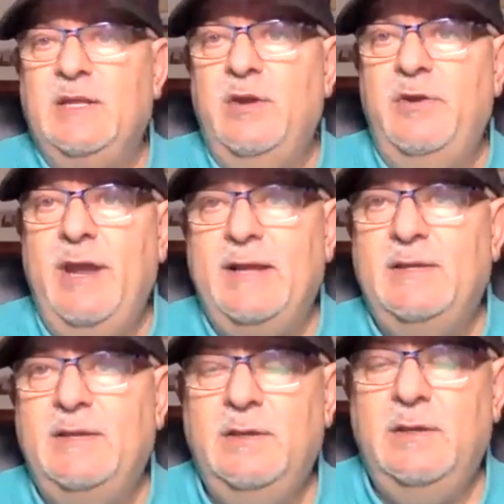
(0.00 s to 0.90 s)
it
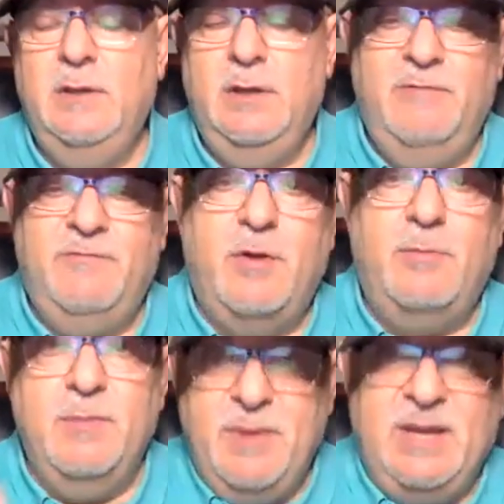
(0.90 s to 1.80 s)
correct
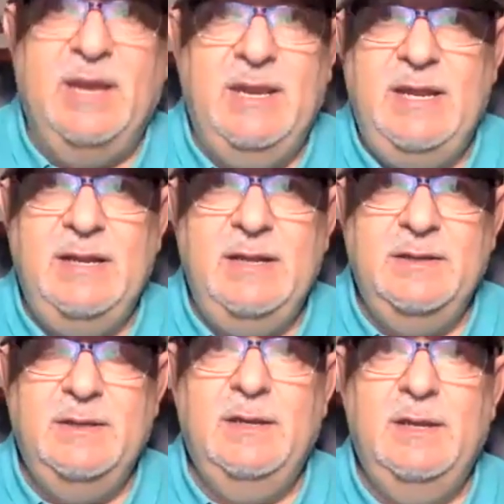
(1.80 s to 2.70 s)
from the beginning
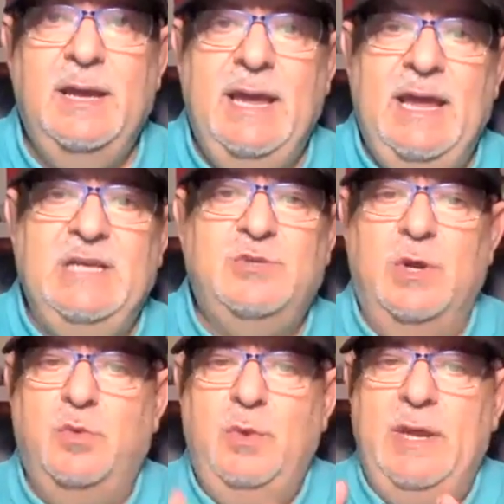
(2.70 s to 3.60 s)
is
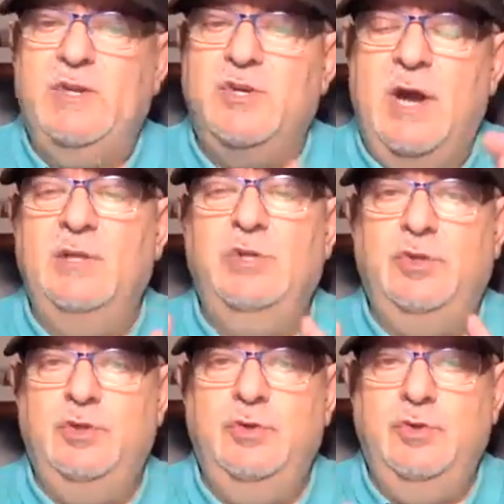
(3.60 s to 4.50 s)
what we're trying
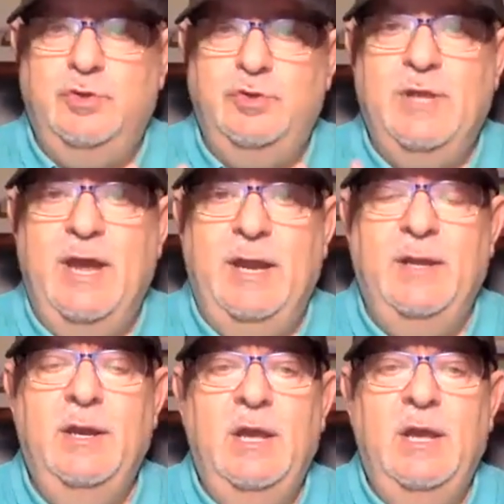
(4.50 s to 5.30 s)
to do today.